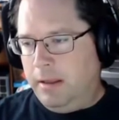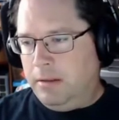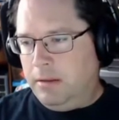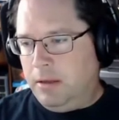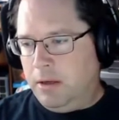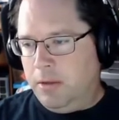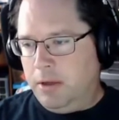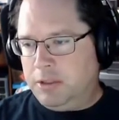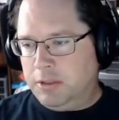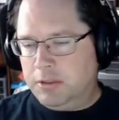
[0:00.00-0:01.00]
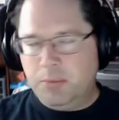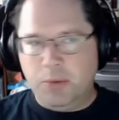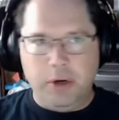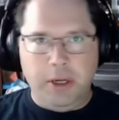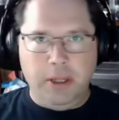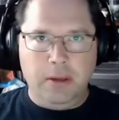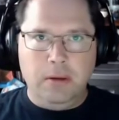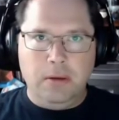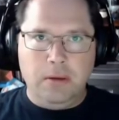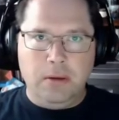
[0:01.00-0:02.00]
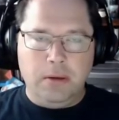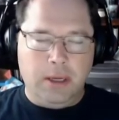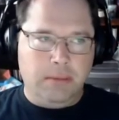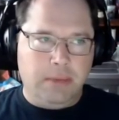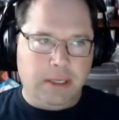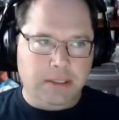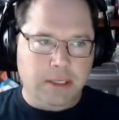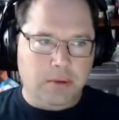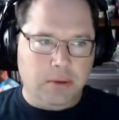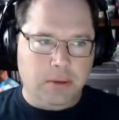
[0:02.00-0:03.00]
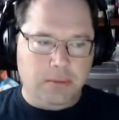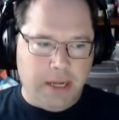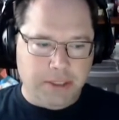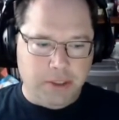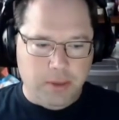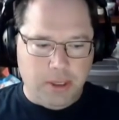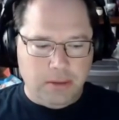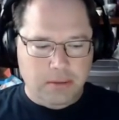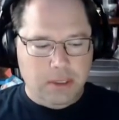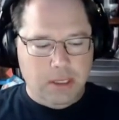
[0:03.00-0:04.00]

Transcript: and they're still supporting MySQL or MySQL.